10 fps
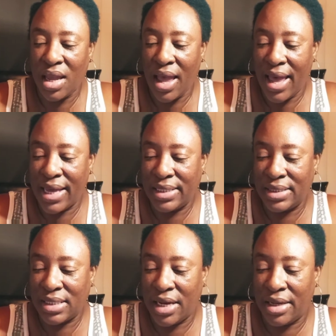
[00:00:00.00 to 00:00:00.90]

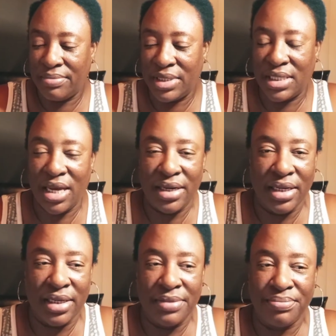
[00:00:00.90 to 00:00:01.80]
as Miss
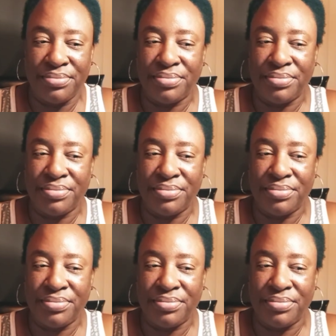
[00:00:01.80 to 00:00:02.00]
Hannigan.